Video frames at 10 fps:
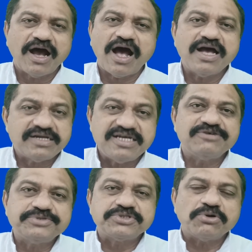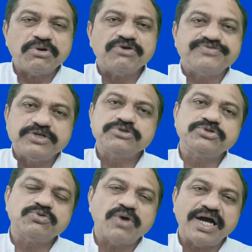I request all of you
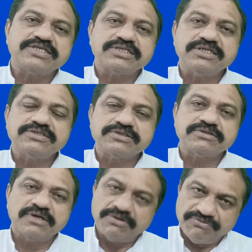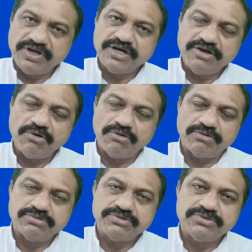to watch this
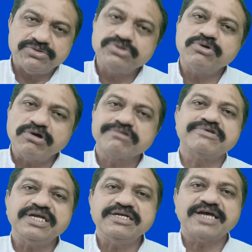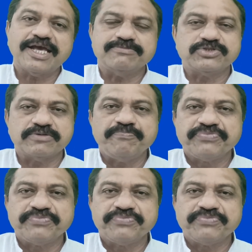video two or three times.